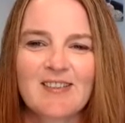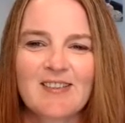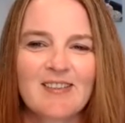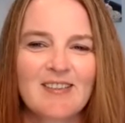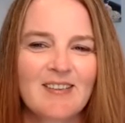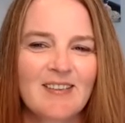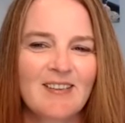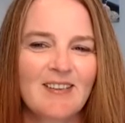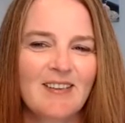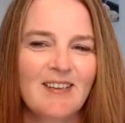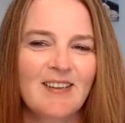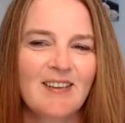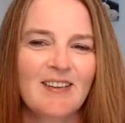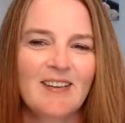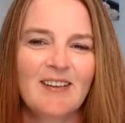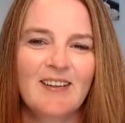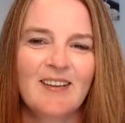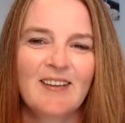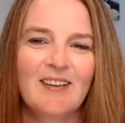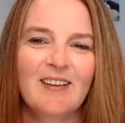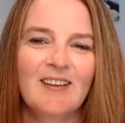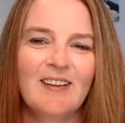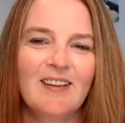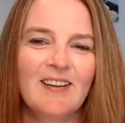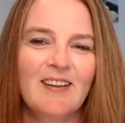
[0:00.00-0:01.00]

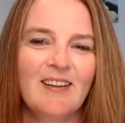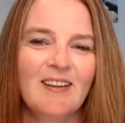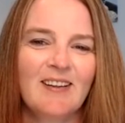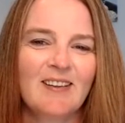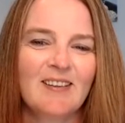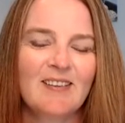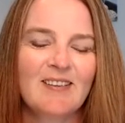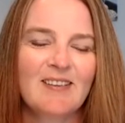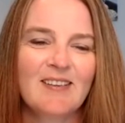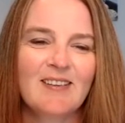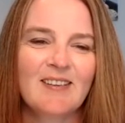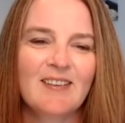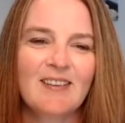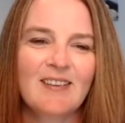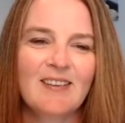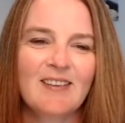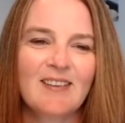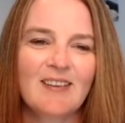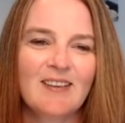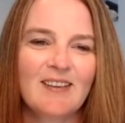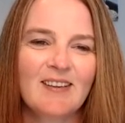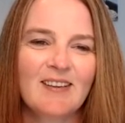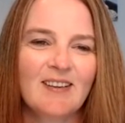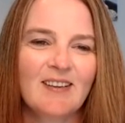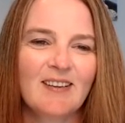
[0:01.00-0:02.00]

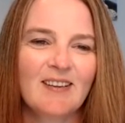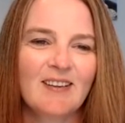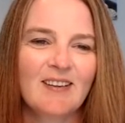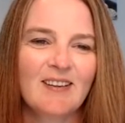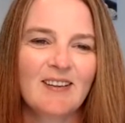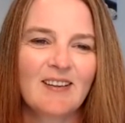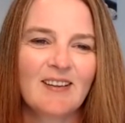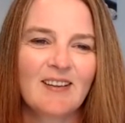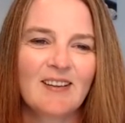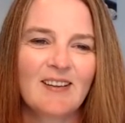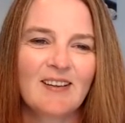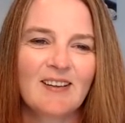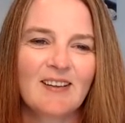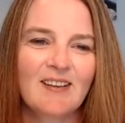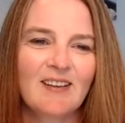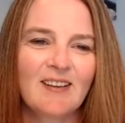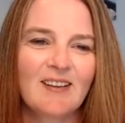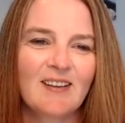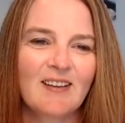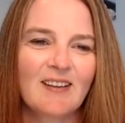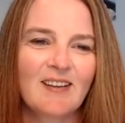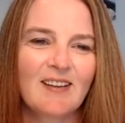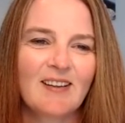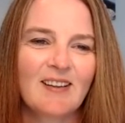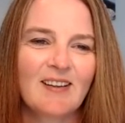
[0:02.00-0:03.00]

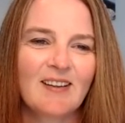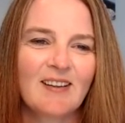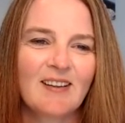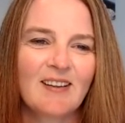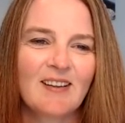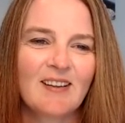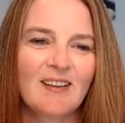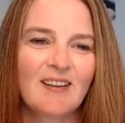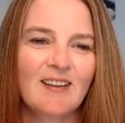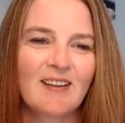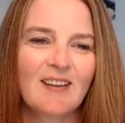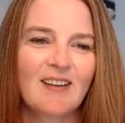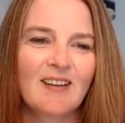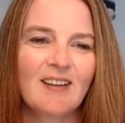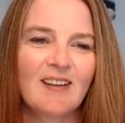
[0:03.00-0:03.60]
The person shown says nothing.